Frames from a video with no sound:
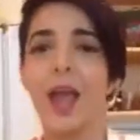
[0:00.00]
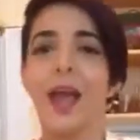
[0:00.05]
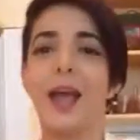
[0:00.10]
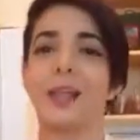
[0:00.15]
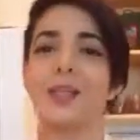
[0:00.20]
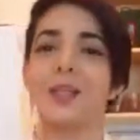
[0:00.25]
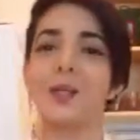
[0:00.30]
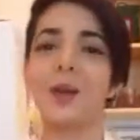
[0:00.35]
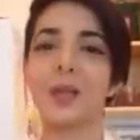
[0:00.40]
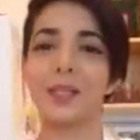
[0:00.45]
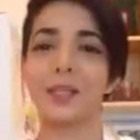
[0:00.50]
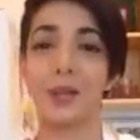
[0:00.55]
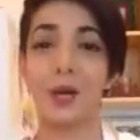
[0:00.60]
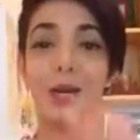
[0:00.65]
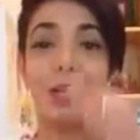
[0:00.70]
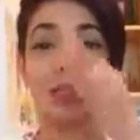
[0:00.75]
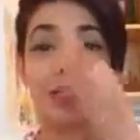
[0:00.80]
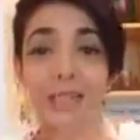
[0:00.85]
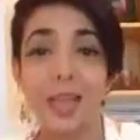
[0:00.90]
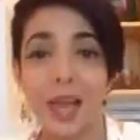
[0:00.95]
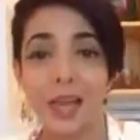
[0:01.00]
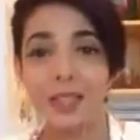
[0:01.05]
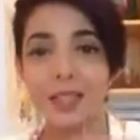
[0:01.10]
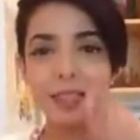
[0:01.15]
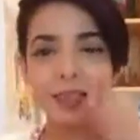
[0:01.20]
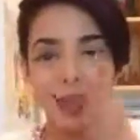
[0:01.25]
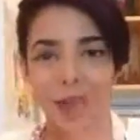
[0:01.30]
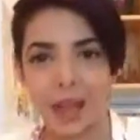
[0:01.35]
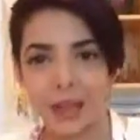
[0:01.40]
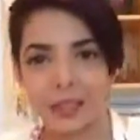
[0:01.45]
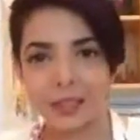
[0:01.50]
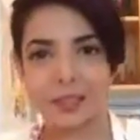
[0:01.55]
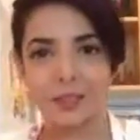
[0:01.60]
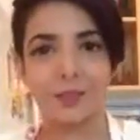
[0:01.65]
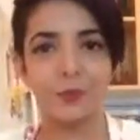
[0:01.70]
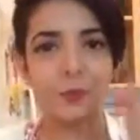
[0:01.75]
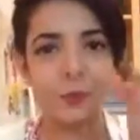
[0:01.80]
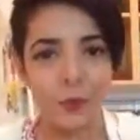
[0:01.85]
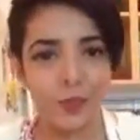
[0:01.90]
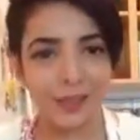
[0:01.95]
And so I started slicing the
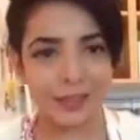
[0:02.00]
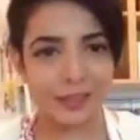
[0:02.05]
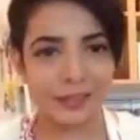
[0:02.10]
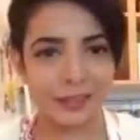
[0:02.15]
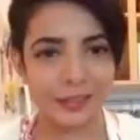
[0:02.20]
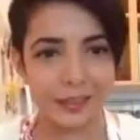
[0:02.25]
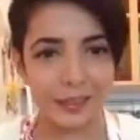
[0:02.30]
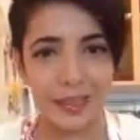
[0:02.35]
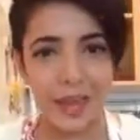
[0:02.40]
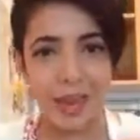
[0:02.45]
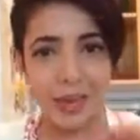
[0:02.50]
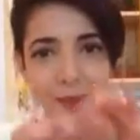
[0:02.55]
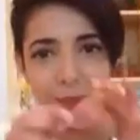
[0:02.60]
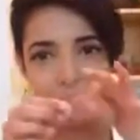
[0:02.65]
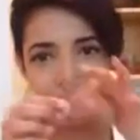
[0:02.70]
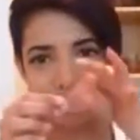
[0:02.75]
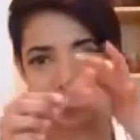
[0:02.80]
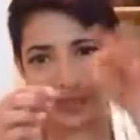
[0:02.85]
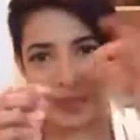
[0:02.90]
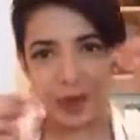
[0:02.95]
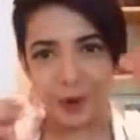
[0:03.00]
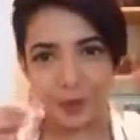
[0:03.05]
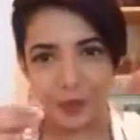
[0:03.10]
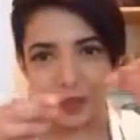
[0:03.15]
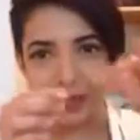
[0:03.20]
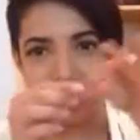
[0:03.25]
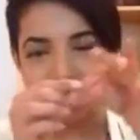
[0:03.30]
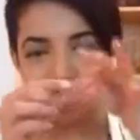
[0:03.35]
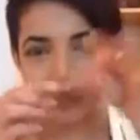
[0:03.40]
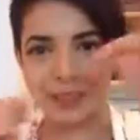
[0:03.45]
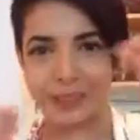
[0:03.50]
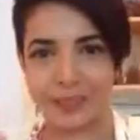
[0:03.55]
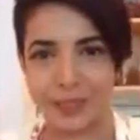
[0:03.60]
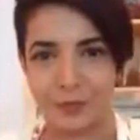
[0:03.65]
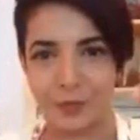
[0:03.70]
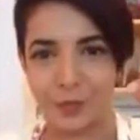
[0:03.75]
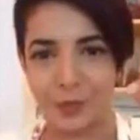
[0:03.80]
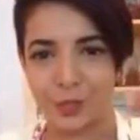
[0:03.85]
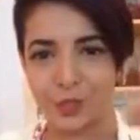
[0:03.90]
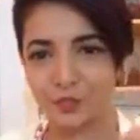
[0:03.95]
onions vertically and picking out little
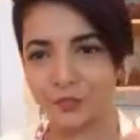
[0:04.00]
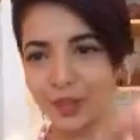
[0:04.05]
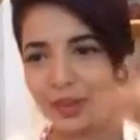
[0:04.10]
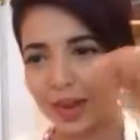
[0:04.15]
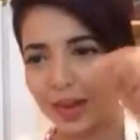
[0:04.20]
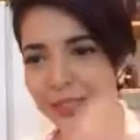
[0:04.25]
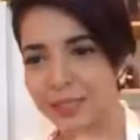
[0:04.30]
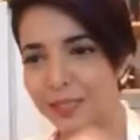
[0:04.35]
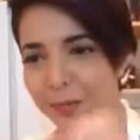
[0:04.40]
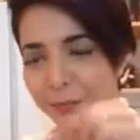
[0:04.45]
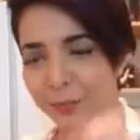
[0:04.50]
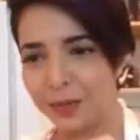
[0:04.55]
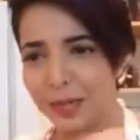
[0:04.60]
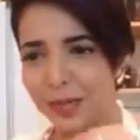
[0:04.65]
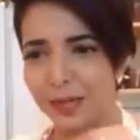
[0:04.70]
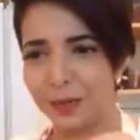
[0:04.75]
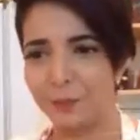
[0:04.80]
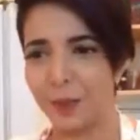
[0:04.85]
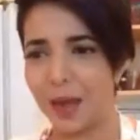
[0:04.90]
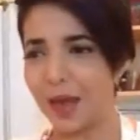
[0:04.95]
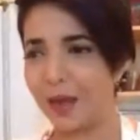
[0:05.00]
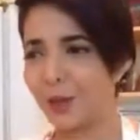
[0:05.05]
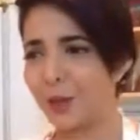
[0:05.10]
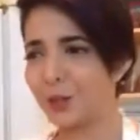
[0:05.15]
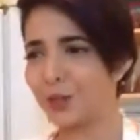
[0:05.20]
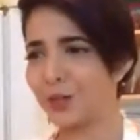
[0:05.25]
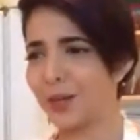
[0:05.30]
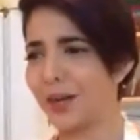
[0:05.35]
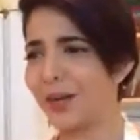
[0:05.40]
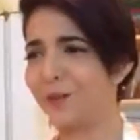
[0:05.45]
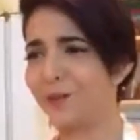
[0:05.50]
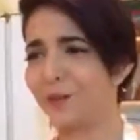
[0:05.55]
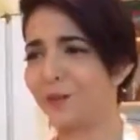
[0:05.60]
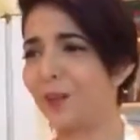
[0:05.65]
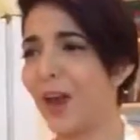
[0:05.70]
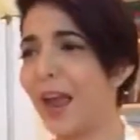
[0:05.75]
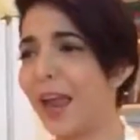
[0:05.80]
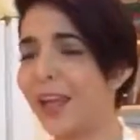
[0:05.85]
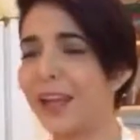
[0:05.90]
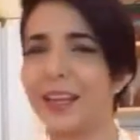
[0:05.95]
slivers of it and dipping in batter and trying to
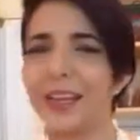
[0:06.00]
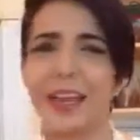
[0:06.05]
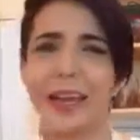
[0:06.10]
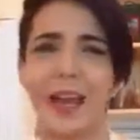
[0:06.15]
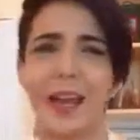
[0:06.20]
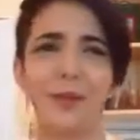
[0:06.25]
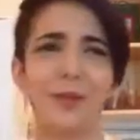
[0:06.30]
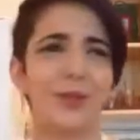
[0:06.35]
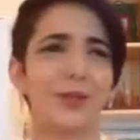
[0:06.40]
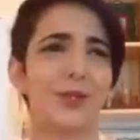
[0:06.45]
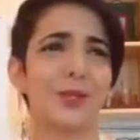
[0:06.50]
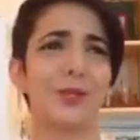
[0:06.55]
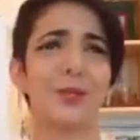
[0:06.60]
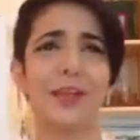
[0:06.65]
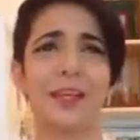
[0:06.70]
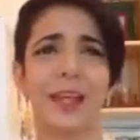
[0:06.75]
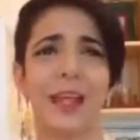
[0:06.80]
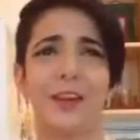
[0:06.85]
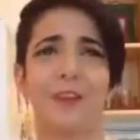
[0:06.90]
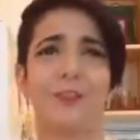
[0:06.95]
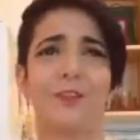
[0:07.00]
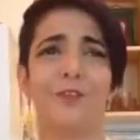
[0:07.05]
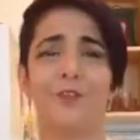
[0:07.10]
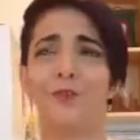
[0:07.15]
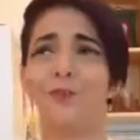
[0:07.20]
fry it like I was doing like,